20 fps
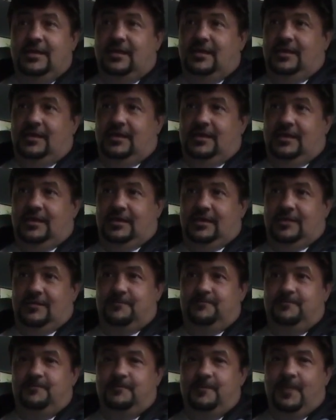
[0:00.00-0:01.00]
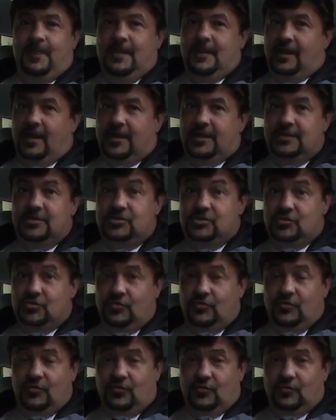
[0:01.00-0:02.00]
and I can
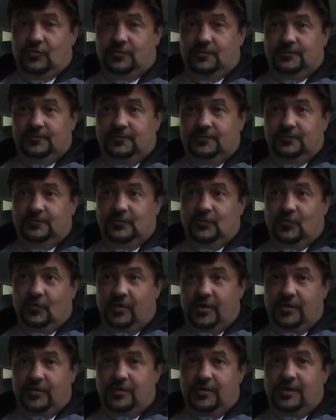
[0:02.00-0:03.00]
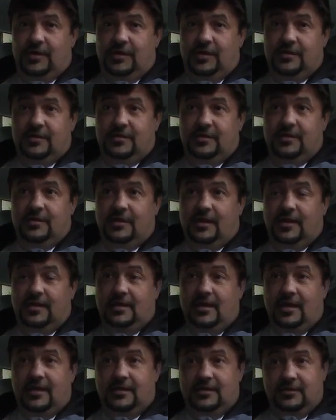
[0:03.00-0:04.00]
show you what you need.
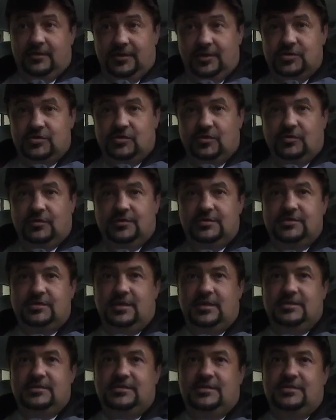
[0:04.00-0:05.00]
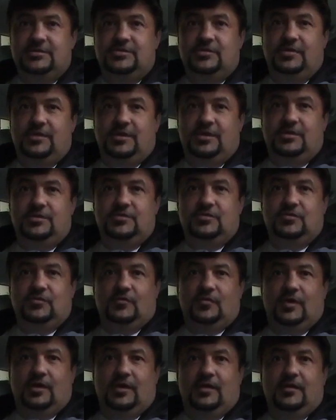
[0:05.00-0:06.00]
I can teach you all the skills that you need
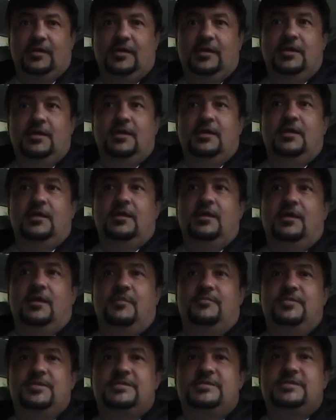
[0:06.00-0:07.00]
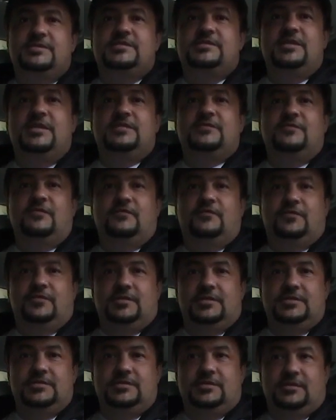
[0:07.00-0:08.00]
to be successful for
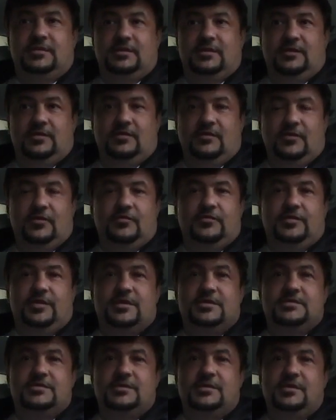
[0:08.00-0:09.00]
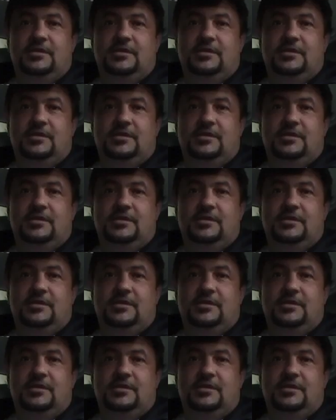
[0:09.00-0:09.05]
this road test.